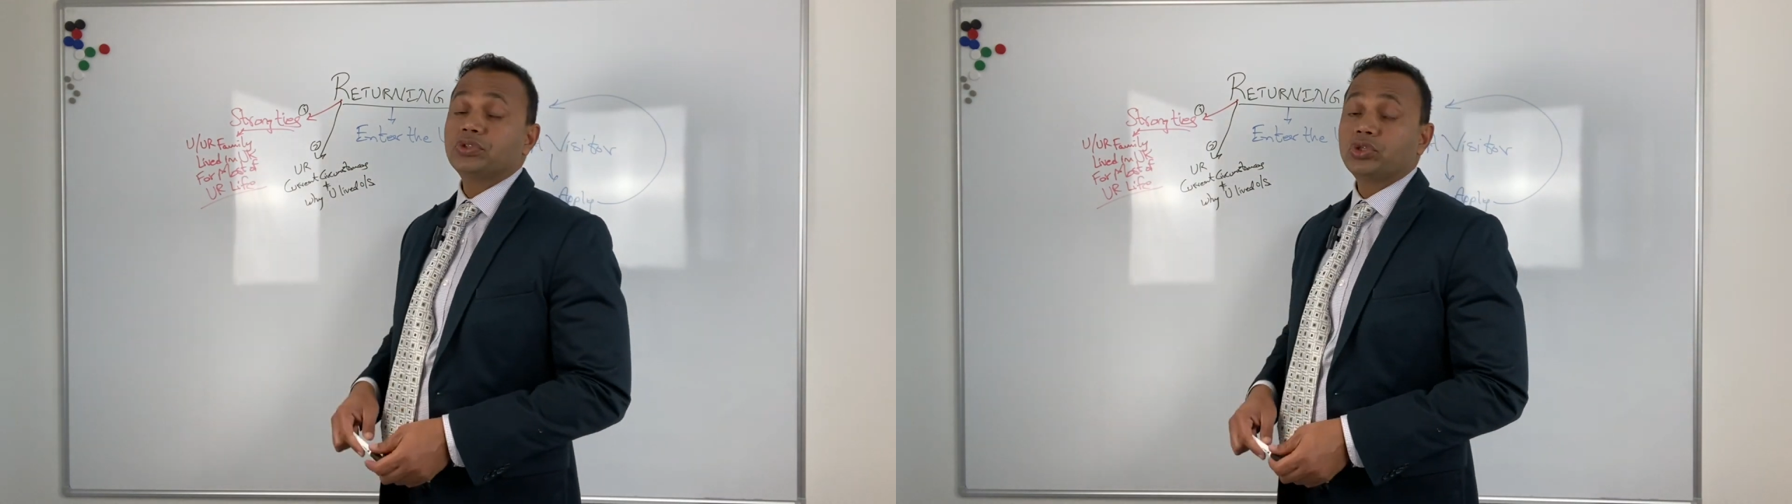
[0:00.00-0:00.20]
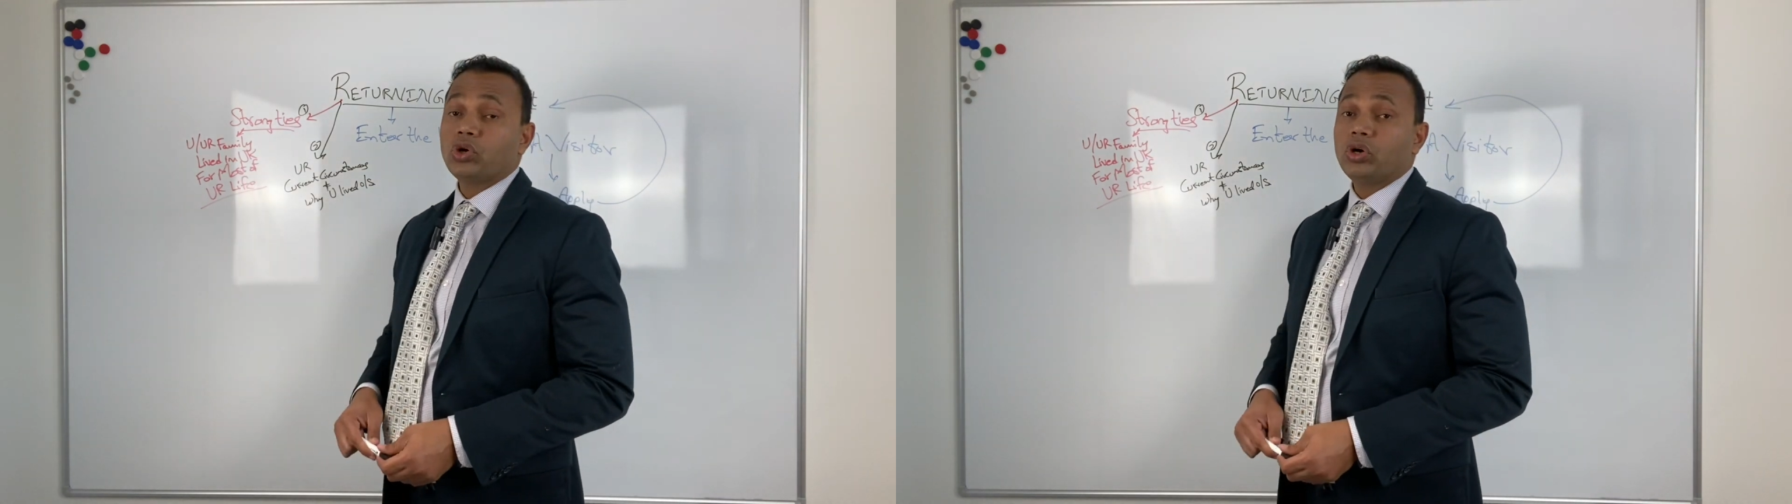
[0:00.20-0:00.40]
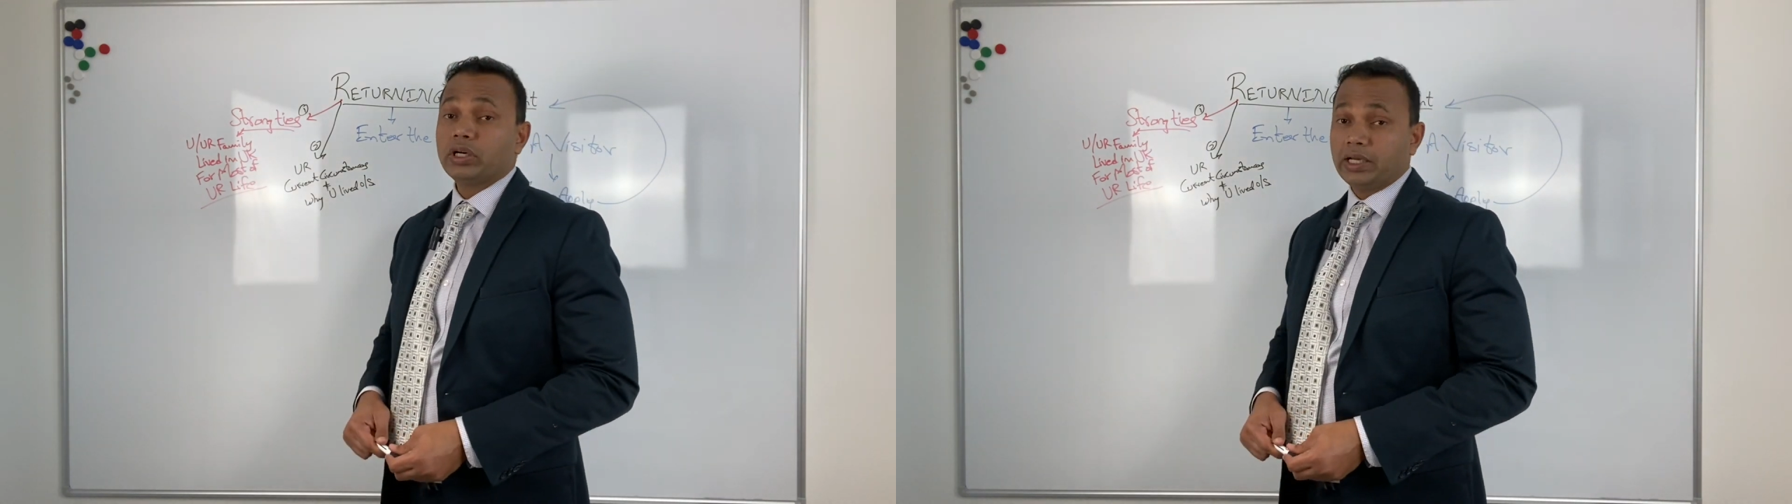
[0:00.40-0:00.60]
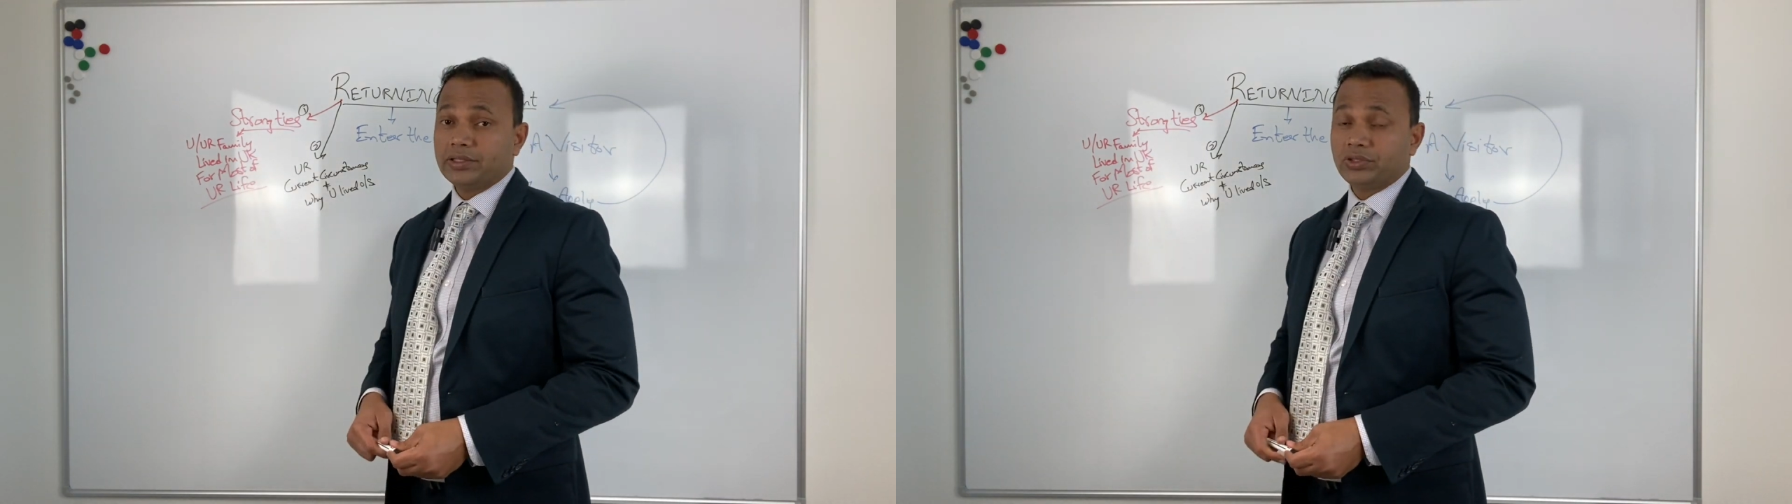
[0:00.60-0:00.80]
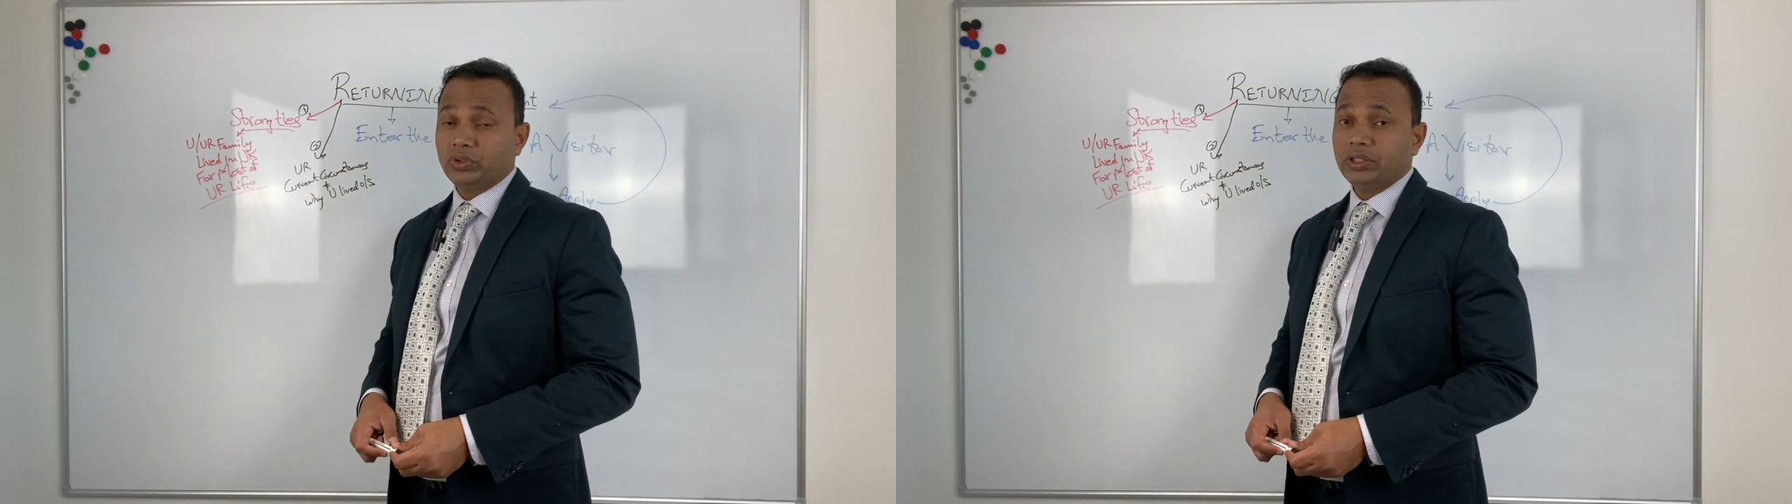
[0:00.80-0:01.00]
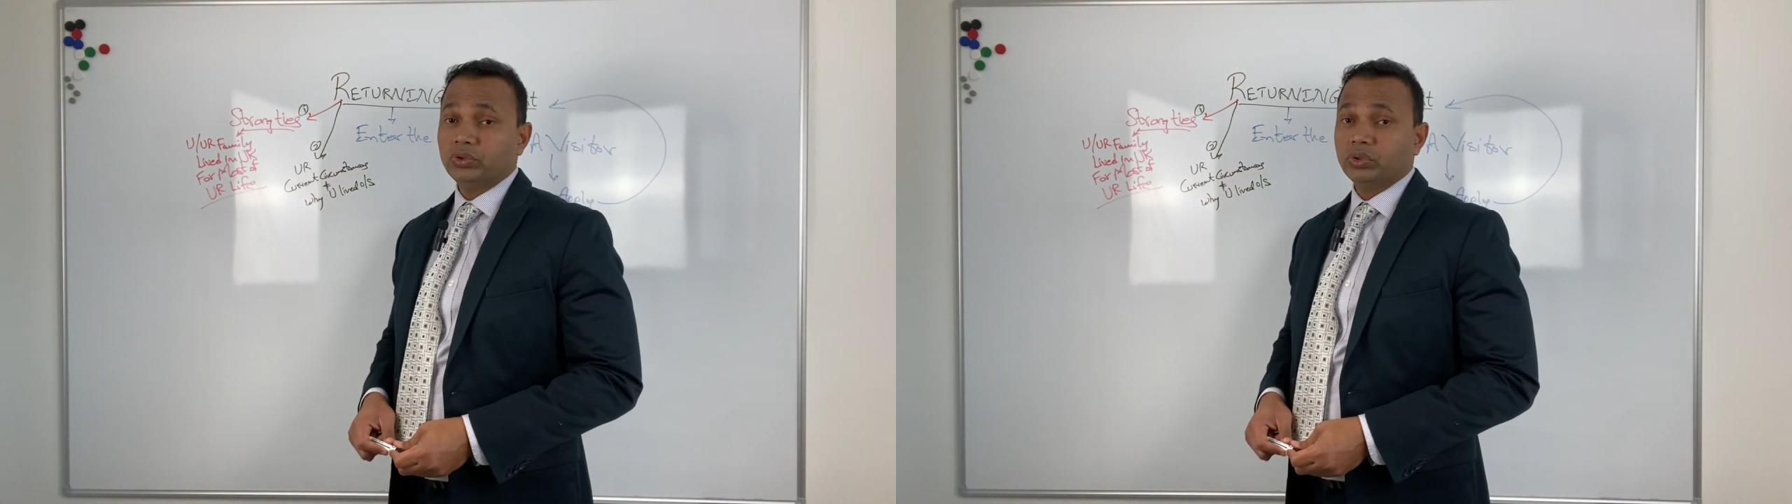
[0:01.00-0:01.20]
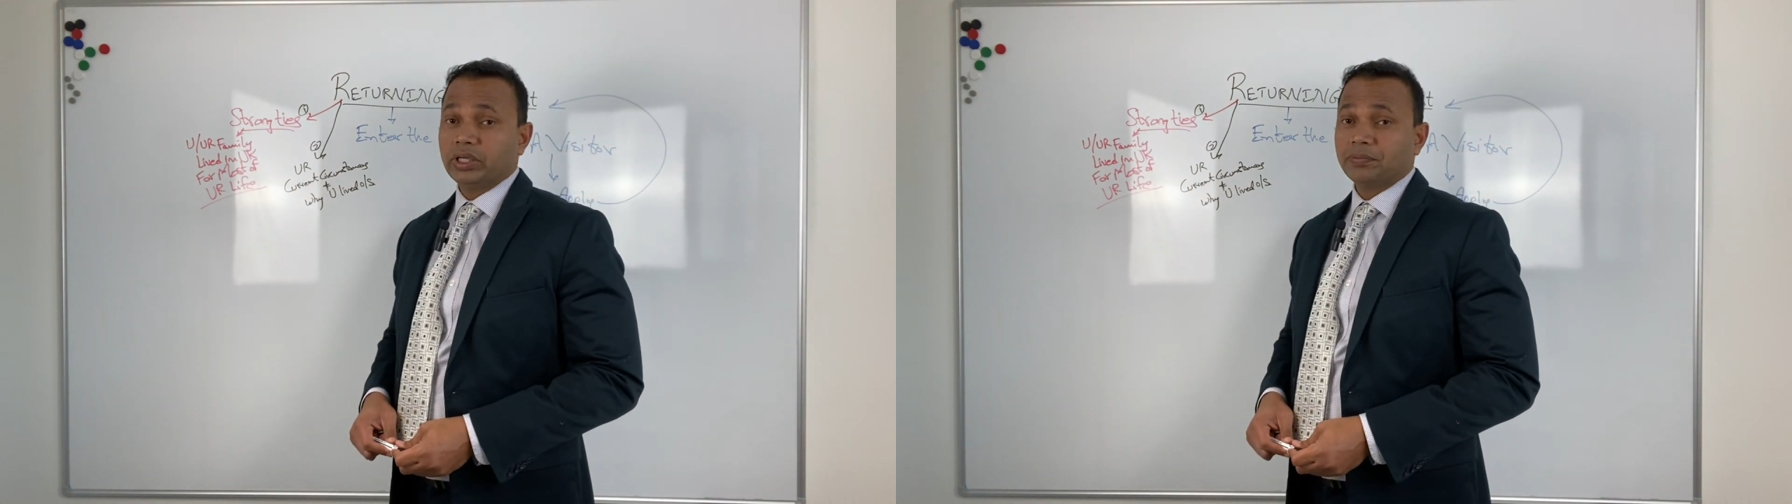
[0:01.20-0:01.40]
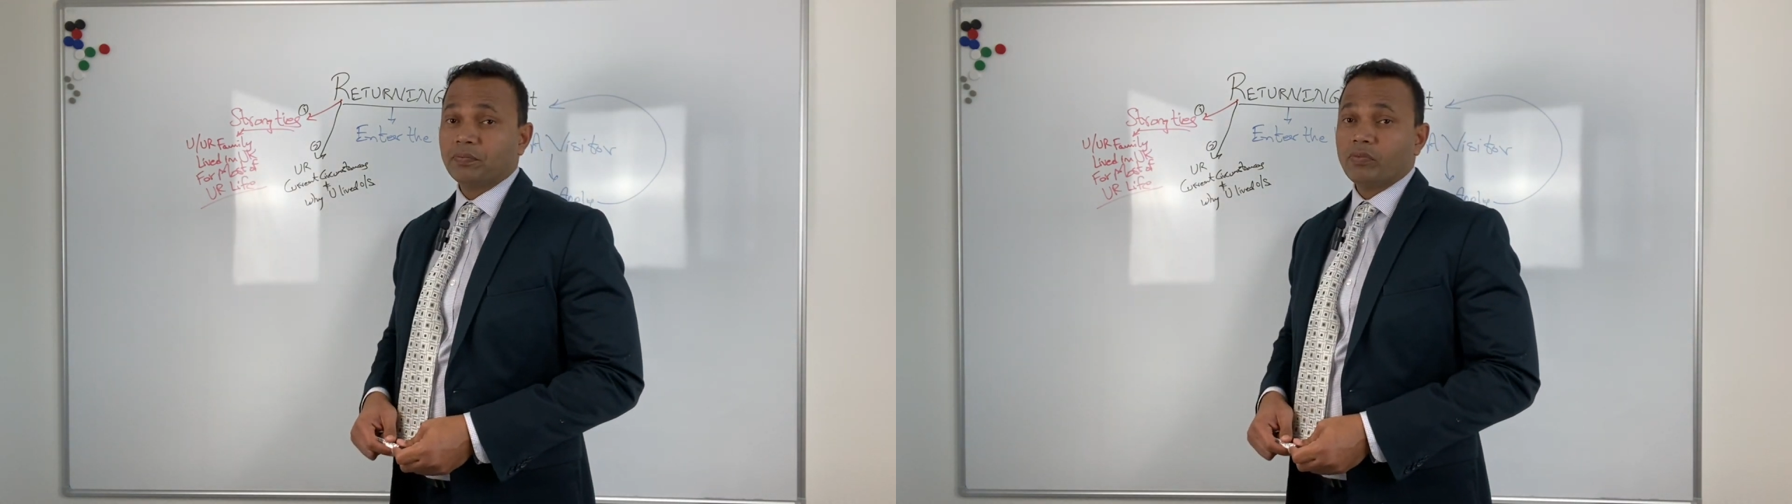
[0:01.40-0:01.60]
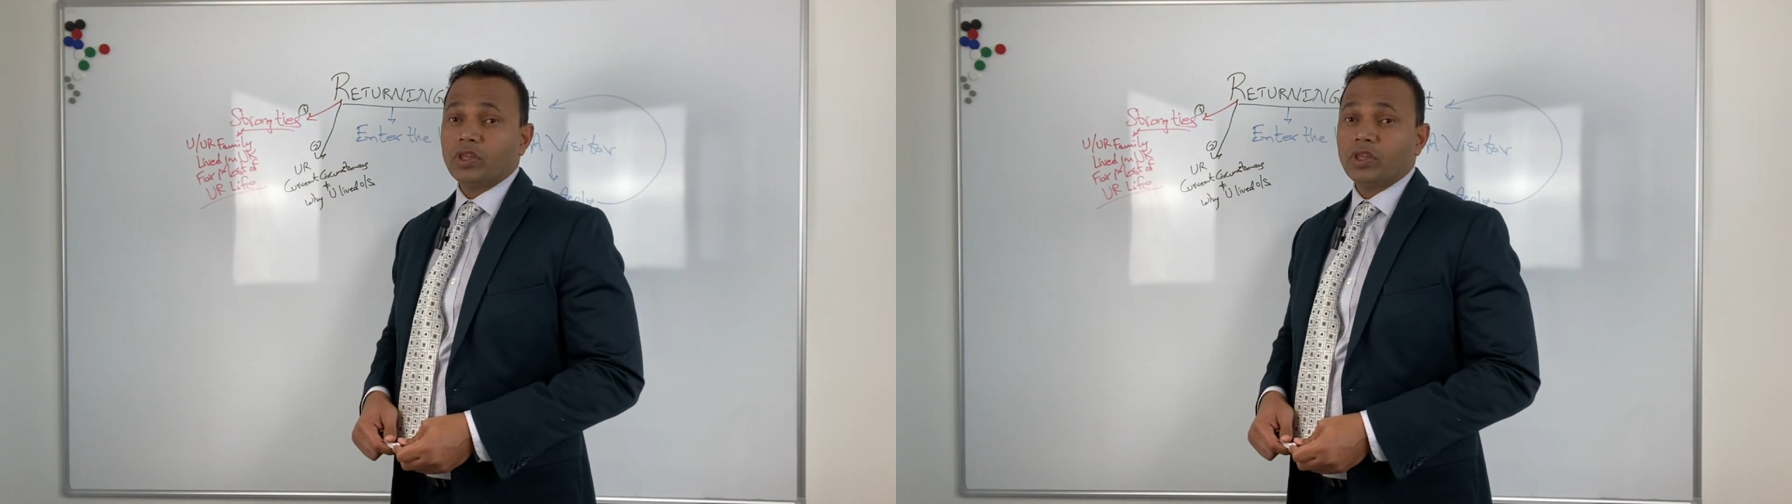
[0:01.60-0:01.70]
strong ties to the UK.